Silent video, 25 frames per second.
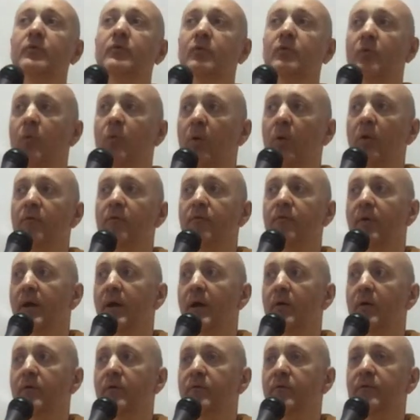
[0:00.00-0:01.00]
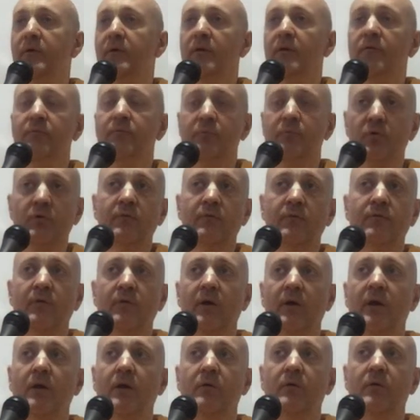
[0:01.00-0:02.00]
how to qualify ourselves,
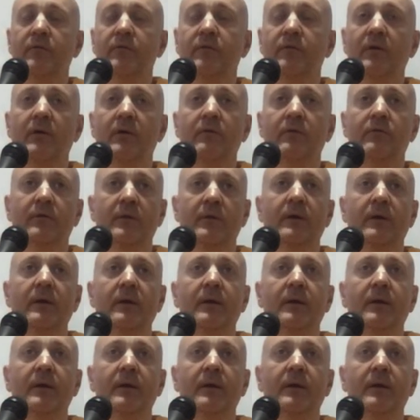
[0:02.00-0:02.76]
purify ourselves,